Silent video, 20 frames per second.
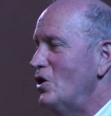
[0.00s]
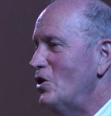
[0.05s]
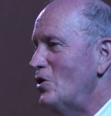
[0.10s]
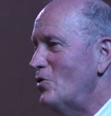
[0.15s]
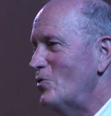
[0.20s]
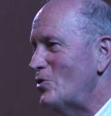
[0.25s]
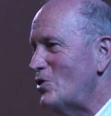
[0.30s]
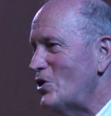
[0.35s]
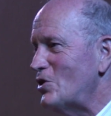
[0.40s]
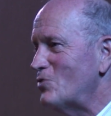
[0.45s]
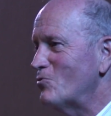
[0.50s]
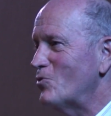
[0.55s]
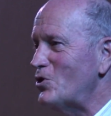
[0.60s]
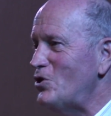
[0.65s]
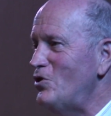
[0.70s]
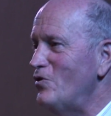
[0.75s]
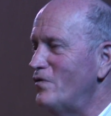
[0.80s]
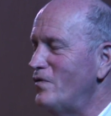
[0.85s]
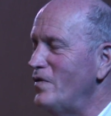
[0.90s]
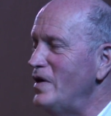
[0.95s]
which is what
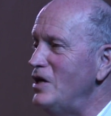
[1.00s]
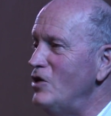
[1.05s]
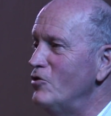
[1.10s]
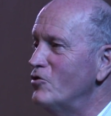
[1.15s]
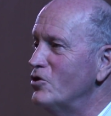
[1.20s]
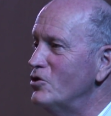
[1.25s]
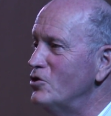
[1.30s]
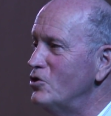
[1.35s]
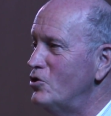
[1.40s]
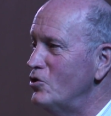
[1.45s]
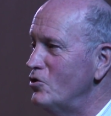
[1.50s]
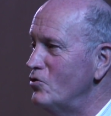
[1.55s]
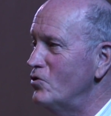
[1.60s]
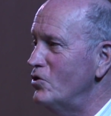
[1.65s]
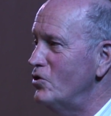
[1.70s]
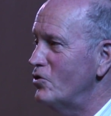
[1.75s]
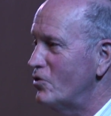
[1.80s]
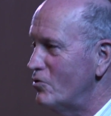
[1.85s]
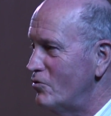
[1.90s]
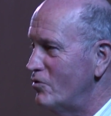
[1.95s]
you feel you can do.
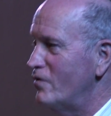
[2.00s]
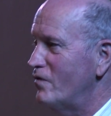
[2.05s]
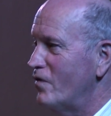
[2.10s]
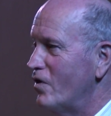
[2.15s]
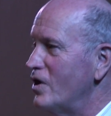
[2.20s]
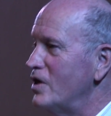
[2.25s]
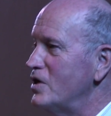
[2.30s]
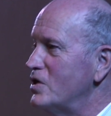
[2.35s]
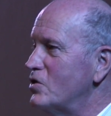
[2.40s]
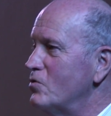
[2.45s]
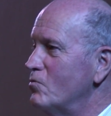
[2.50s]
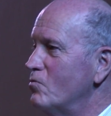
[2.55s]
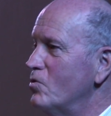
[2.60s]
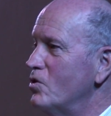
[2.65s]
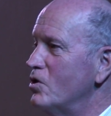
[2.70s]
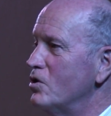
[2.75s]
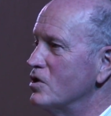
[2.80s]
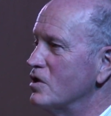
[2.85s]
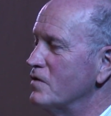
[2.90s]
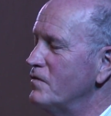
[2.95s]
You can revise the
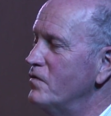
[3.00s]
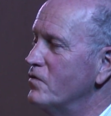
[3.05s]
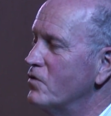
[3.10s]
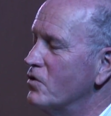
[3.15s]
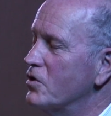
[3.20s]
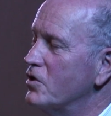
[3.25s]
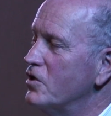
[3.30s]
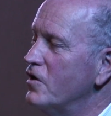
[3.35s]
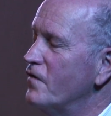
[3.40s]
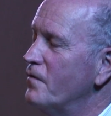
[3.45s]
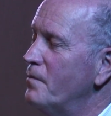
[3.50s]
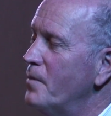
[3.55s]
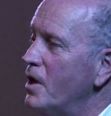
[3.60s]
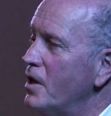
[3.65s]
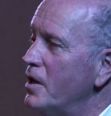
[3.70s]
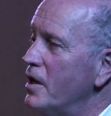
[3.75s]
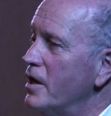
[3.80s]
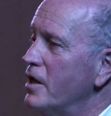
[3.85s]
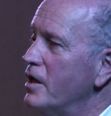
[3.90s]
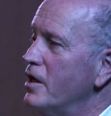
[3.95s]
world if you've got enough
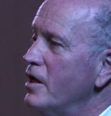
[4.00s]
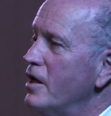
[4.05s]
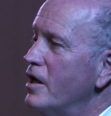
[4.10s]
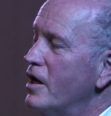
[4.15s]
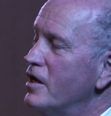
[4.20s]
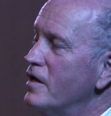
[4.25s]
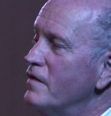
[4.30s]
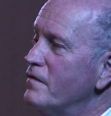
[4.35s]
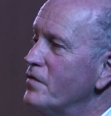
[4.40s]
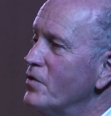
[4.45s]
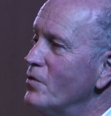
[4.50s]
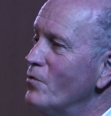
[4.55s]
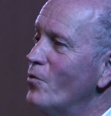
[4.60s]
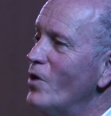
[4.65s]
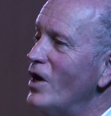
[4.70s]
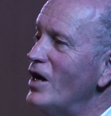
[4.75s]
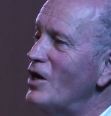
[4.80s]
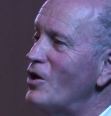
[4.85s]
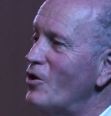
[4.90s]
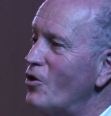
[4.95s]
money, and if the
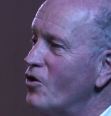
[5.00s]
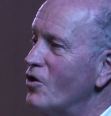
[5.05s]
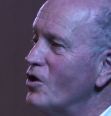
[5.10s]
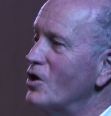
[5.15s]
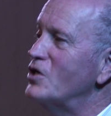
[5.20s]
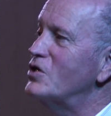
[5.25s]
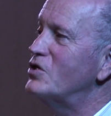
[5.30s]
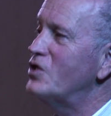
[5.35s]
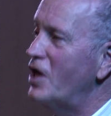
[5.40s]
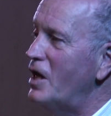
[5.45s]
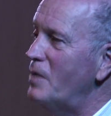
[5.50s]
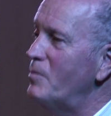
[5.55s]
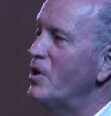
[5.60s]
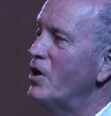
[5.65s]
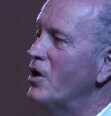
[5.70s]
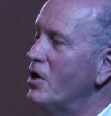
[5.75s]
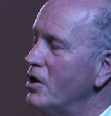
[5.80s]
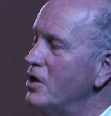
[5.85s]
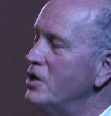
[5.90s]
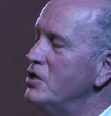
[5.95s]
whale oil is there
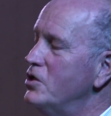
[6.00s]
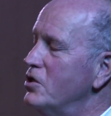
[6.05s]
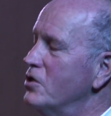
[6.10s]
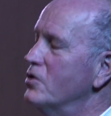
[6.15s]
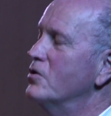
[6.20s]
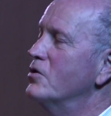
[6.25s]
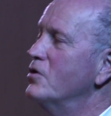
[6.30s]
behind you.